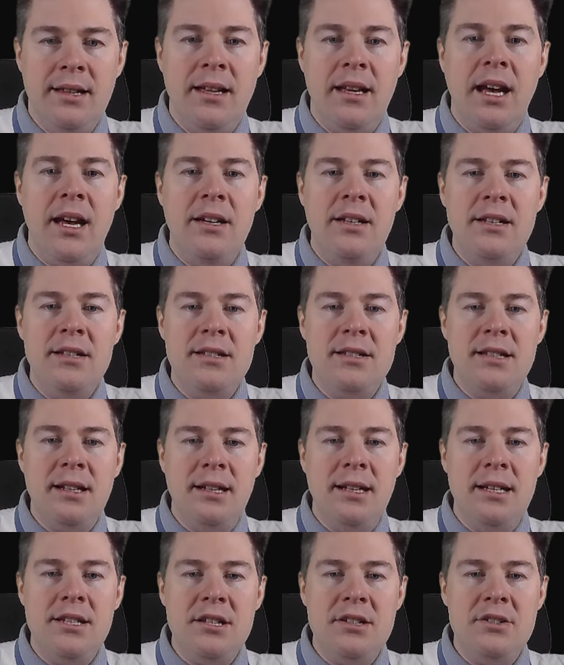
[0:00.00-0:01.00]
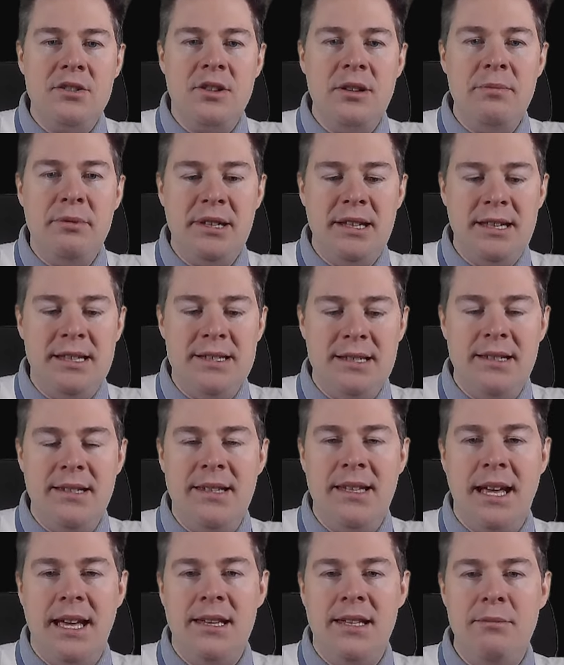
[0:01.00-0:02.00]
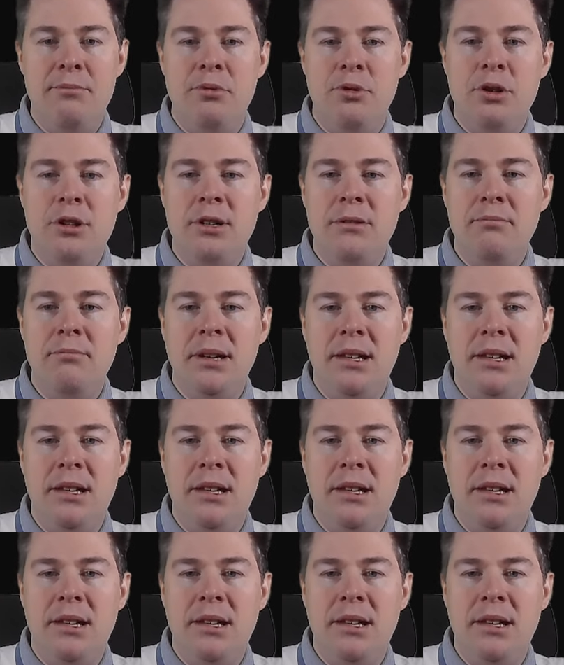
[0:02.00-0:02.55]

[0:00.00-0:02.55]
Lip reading: Uninstallation script isn't that important,